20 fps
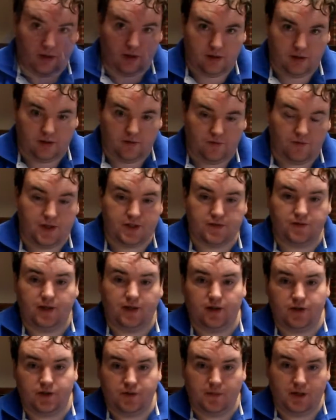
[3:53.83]
The first thing
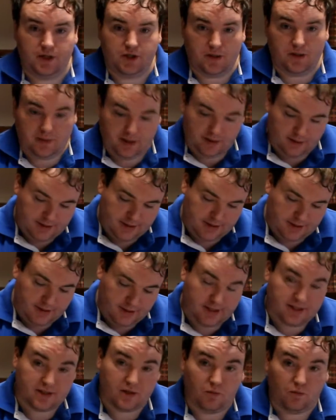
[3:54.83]
I should mention about this
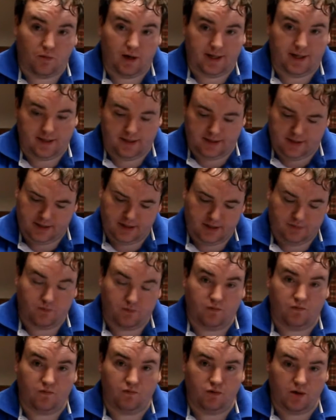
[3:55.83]
is the weight. This is
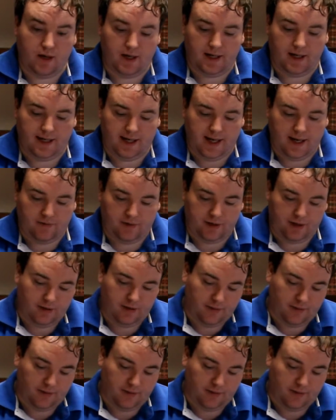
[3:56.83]
really heavy.